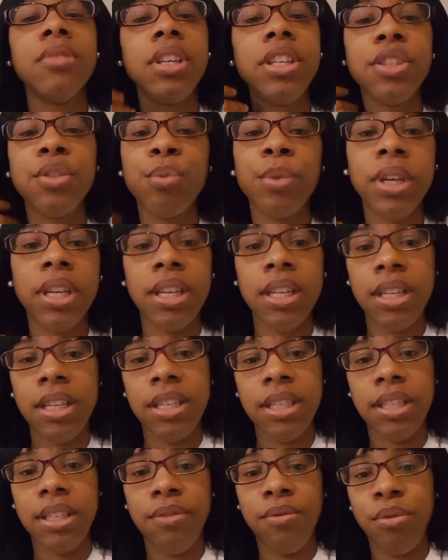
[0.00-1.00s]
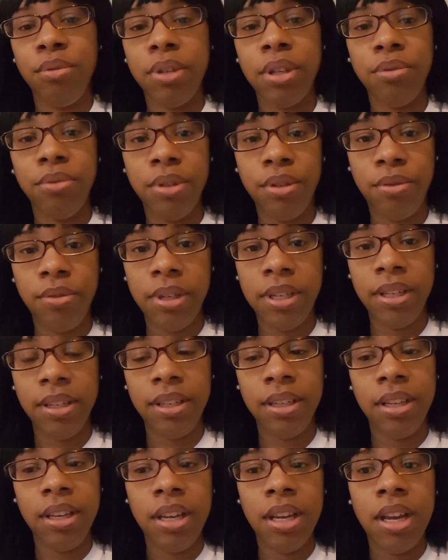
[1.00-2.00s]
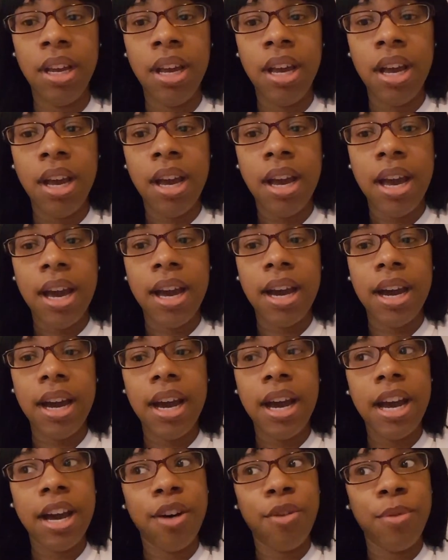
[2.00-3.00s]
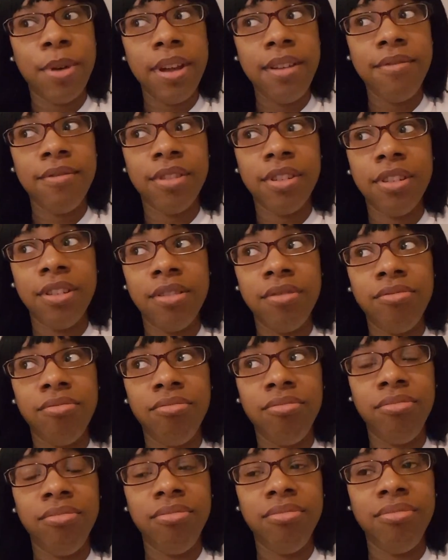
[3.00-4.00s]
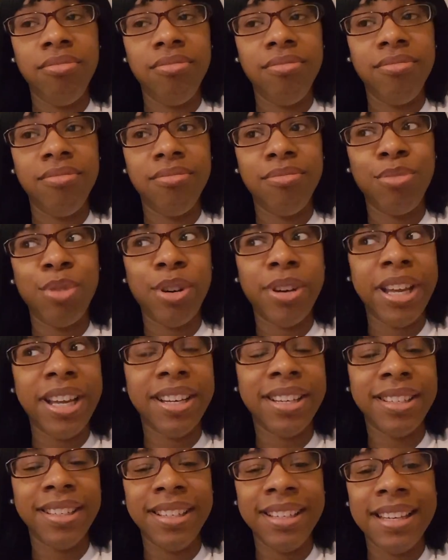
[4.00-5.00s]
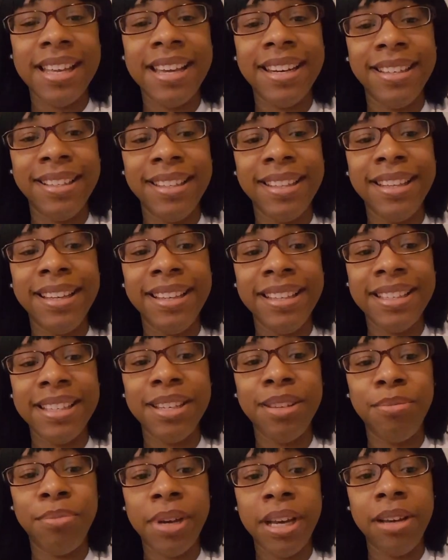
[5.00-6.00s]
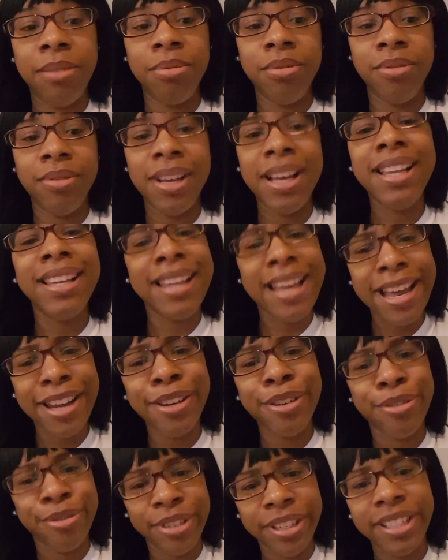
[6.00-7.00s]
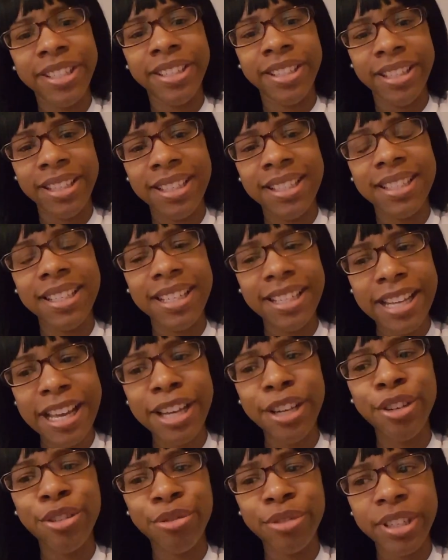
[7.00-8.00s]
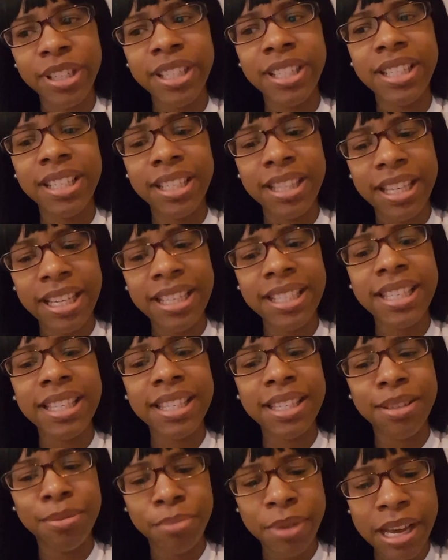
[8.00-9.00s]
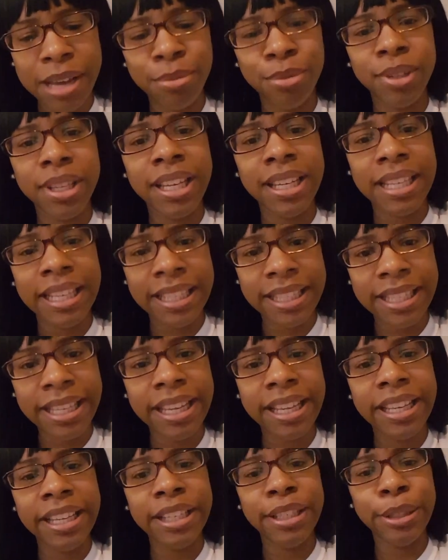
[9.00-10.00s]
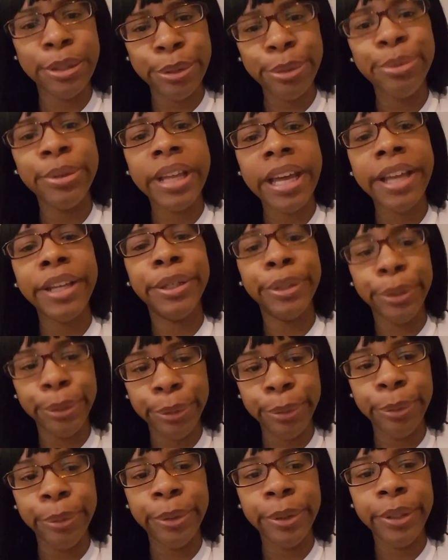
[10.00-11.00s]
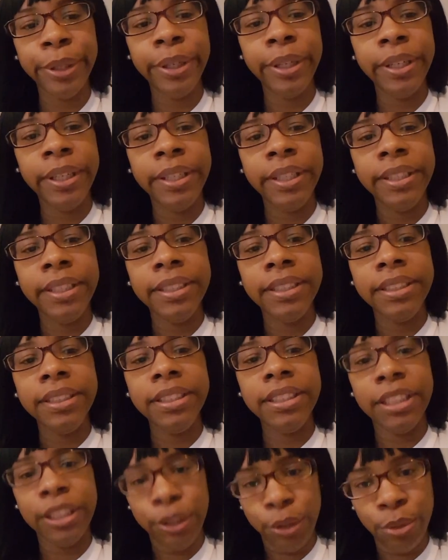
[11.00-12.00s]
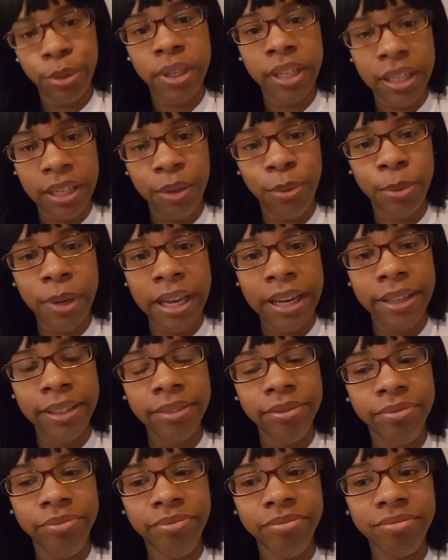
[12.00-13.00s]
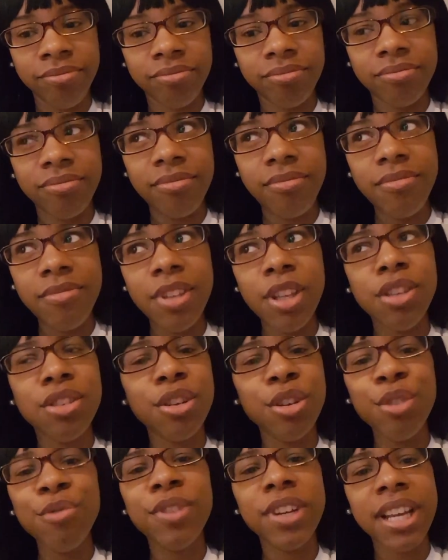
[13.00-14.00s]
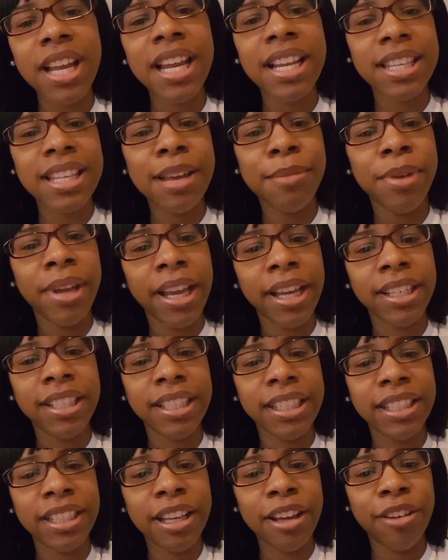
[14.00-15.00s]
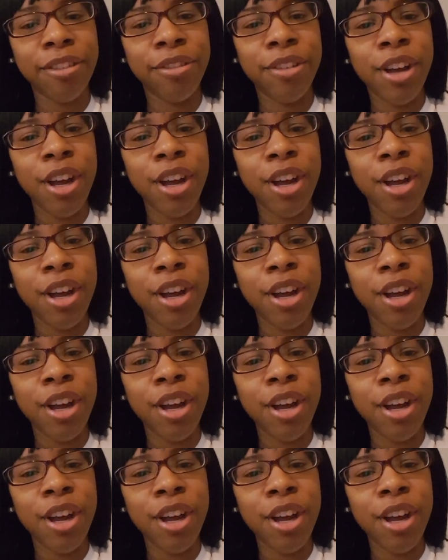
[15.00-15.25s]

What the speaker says: It's wicked, it's evil, don't do it. However, well, actually, a lot of things in the Bible, a lot of Christians and things that's in the Bible that they say do not do, you do it anyway. So you really got to stop and ask yourself,